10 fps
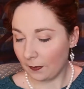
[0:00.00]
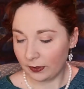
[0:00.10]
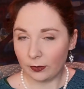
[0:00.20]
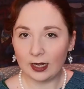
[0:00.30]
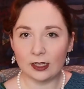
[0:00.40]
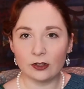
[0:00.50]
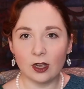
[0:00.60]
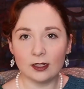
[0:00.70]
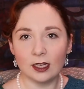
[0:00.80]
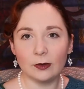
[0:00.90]
You want to answer
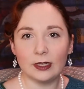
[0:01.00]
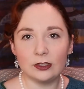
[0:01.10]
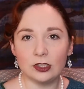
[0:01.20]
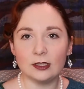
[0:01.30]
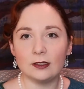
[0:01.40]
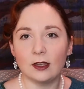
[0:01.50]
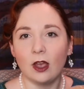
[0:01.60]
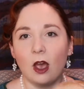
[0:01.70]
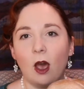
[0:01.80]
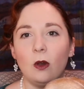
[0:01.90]
content questions?
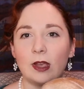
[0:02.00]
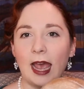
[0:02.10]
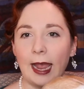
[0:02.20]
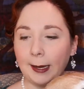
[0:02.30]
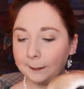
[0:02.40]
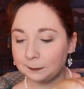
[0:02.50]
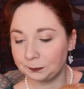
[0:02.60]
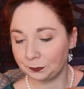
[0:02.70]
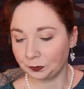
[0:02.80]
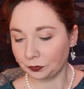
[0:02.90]
Okay.
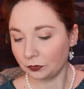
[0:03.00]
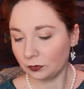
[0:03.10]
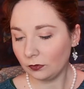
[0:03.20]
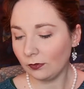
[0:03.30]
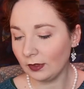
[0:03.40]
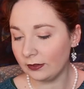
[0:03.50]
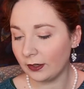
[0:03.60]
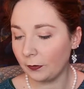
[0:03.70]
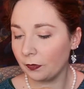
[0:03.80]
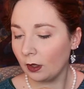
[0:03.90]
So,
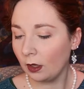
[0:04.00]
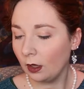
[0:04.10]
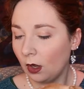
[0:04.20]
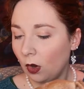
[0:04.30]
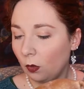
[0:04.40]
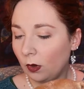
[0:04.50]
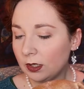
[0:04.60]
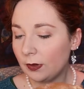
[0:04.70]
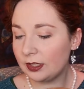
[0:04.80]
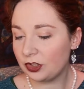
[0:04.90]

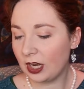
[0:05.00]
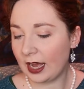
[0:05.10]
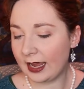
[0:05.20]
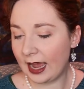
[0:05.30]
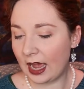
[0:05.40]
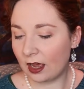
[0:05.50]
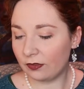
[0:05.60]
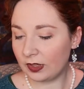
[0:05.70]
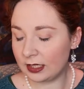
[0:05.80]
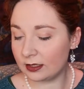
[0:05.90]
one question I
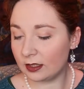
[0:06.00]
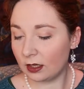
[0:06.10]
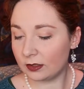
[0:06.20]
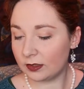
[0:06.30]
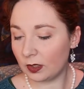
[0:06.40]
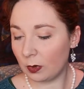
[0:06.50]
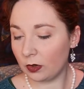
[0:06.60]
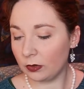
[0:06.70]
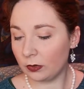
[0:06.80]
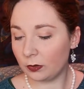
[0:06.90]
have is
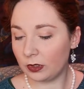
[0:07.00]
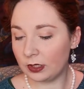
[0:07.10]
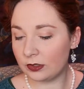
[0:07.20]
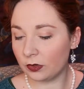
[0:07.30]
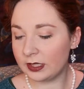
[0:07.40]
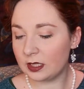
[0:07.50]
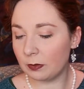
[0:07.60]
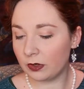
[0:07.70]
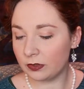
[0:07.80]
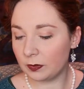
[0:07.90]
only
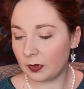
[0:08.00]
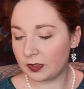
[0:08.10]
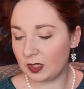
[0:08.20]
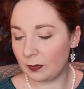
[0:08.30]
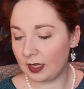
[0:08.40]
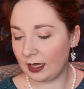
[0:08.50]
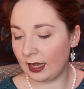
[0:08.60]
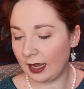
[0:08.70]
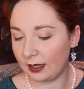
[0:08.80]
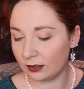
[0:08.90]
Simone supposed to be
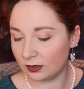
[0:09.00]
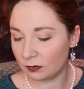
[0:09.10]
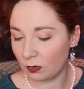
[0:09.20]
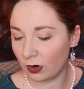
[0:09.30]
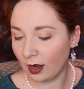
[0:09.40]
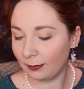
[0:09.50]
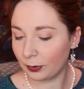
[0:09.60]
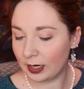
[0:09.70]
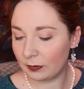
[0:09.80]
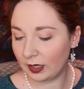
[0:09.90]
held more
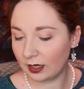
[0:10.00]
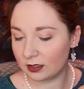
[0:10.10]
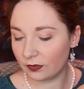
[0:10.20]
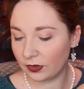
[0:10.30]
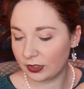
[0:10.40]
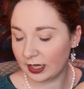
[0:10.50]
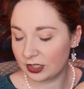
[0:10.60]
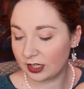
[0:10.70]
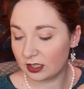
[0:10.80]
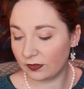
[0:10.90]
upright because of her
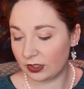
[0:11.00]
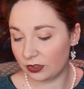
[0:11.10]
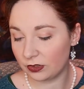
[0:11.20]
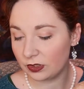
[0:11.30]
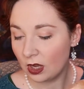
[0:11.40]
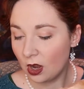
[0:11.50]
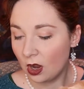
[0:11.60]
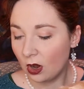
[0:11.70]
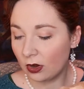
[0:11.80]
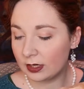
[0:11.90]
digestive issues,
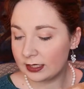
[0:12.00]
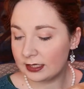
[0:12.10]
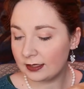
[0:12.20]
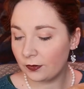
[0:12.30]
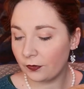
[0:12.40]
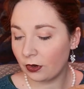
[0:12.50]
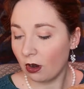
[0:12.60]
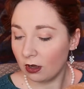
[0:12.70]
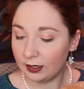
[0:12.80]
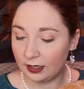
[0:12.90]
or is this for
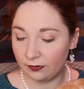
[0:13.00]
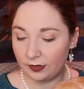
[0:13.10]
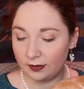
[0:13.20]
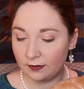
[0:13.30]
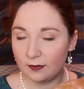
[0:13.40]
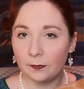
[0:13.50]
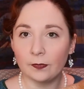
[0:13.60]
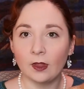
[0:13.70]
all infants?